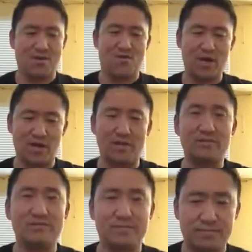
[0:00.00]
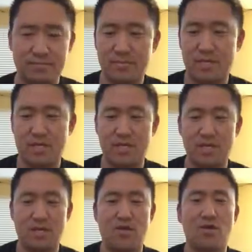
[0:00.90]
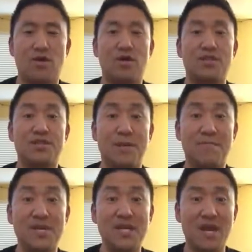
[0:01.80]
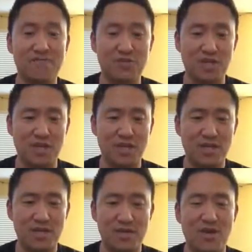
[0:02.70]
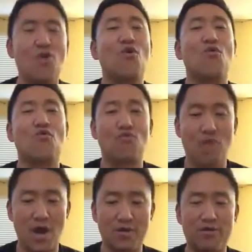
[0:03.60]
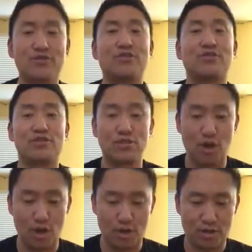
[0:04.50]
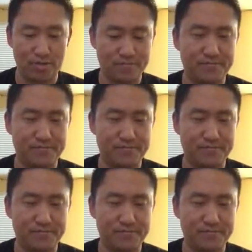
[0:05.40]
Well, the BFG Ronald doll.